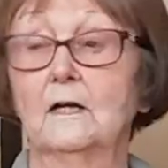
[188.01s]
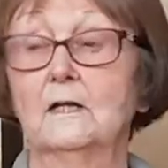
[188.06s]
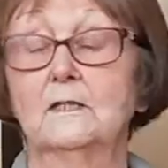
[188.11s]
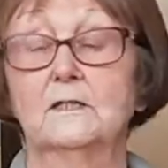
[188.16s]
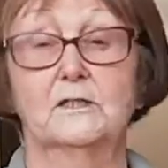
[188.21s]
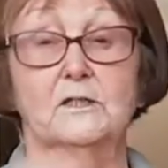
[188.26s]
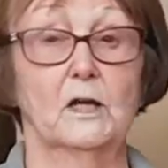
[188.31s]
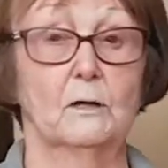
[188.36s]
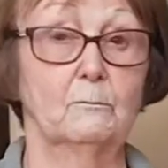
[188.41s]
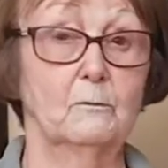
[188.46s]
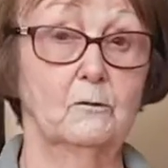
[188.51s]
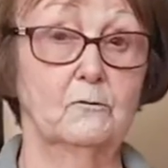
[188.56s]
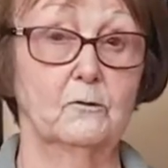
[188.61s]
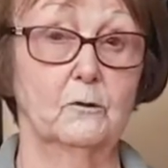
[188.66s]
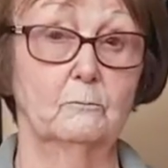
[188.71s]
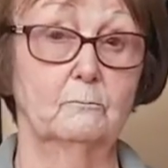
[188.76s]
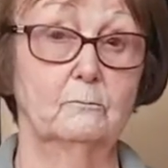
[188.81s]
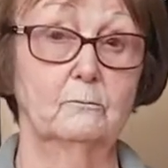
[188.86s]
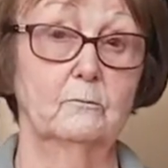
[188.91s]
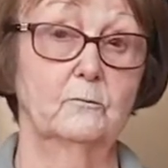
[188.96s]
some of
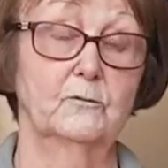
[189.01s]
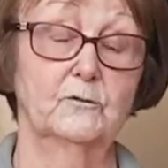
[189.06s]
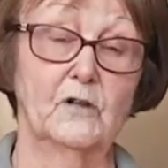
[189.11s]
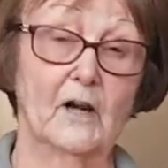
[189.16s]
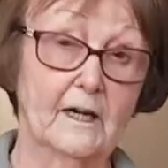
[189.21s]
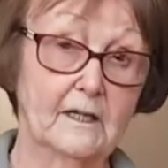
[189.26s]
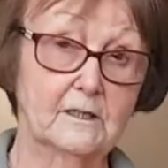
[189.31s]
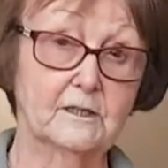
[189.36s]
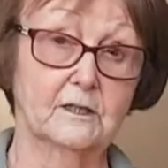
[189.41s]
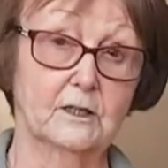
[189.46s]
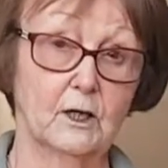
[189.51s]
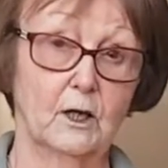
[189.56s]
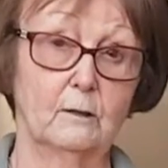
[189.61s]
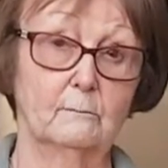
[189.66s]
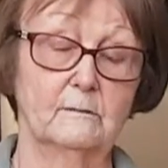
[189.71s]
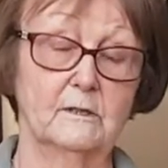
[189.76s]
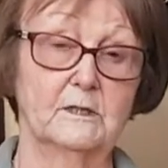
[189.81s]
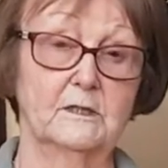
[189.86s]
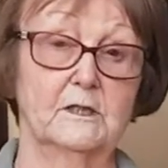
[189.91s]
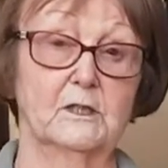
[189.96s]
them trying to go
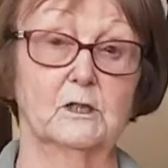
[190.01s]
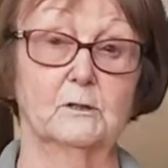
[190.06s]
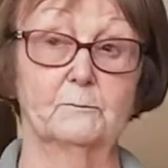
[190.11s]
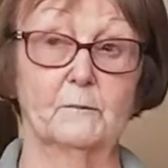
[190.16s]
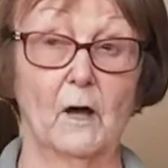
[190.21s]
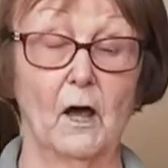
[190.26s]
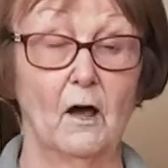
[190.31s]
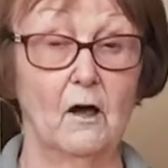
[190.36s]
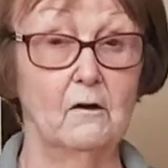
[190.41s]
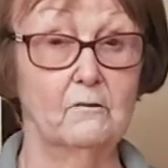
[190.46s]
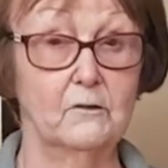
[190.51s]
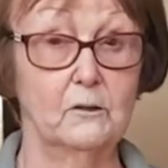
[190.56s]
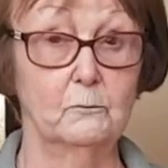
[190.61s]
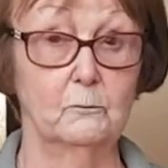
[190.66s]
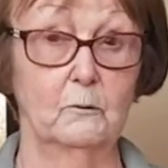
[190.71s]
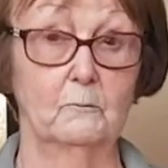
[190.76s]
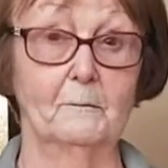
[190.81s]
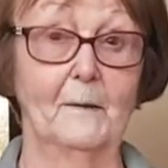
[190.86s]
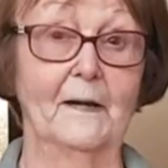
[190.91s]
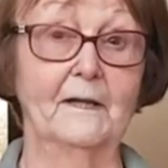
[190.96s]
up the stairs, but however,
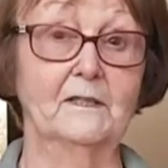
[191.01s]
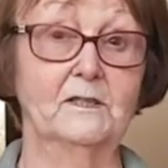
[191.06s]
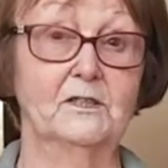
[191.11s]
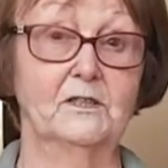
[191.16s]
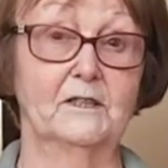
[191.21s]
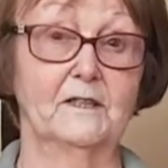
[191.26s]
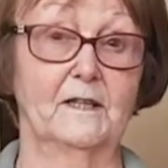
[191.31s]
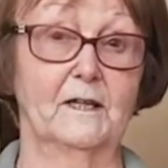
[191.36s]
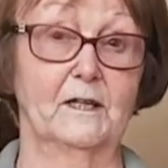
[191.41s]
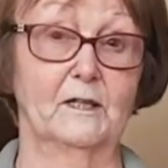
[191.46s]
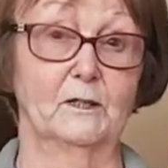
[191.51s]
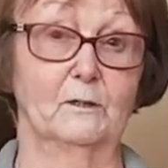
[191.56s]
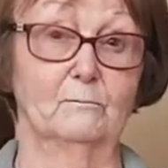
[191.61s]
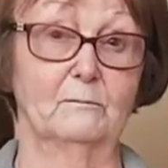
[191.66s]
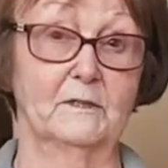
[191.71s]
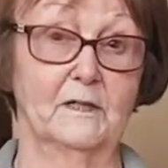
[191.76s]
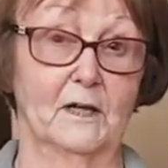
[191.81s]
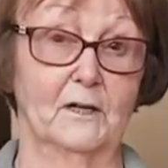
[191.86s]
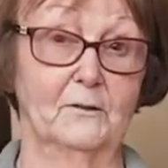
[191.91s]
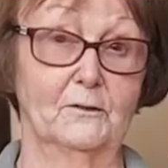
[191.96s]
we managed to get them
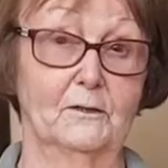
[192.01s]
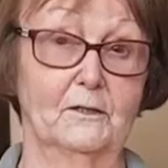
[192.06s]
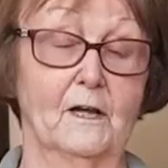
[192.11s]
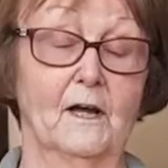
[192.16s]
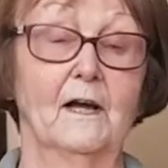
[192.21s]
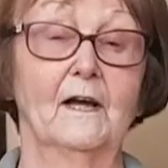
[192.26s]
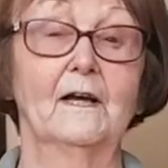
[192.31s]
down,